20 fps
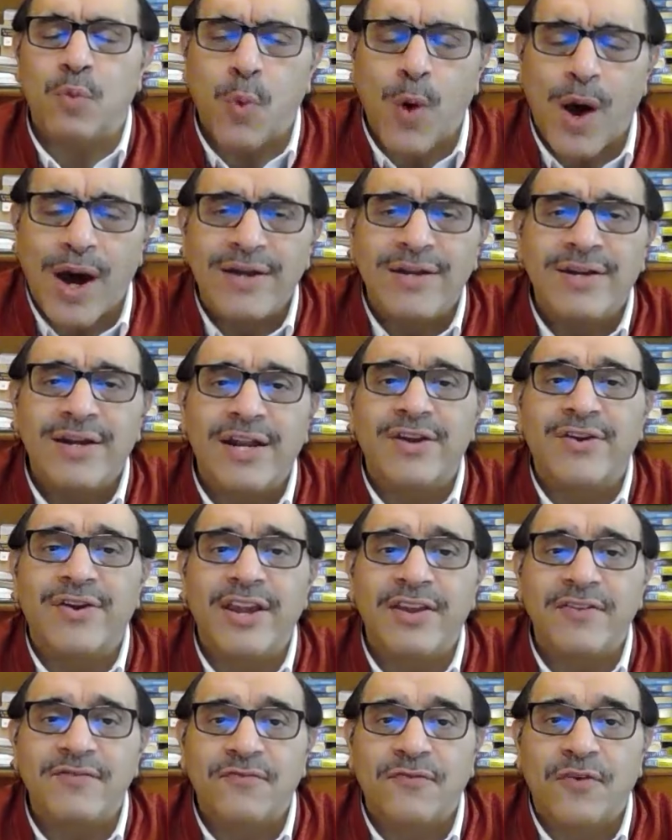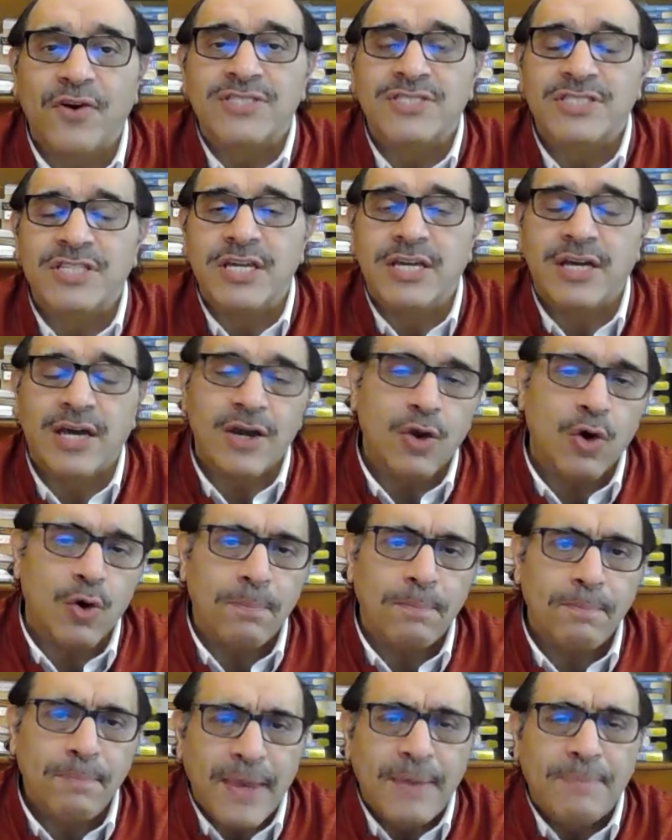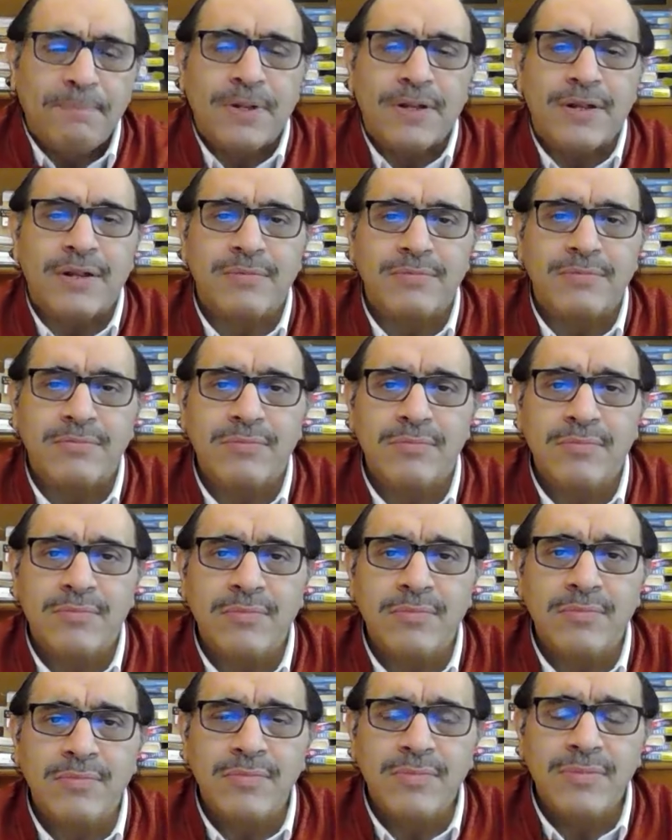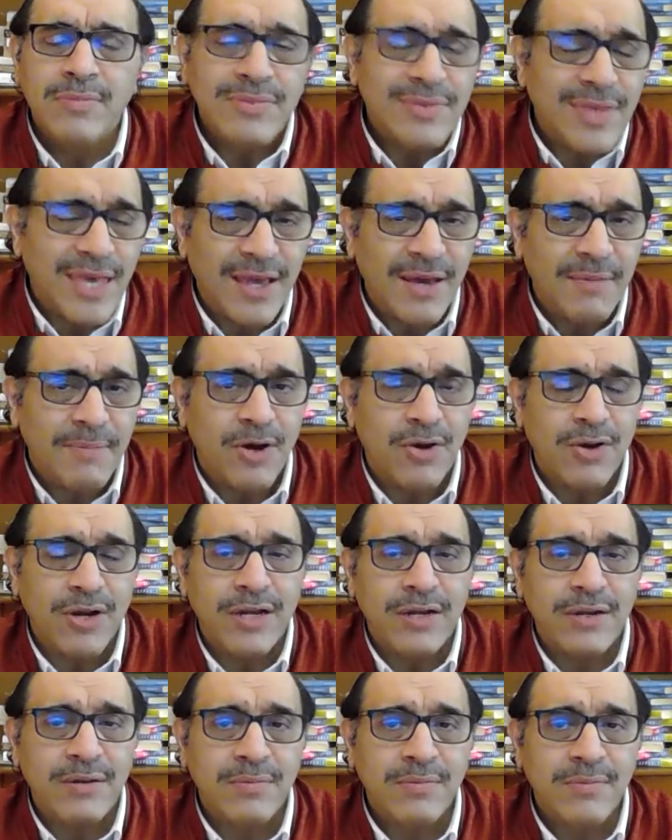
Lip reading: 140 crore people. Think about it.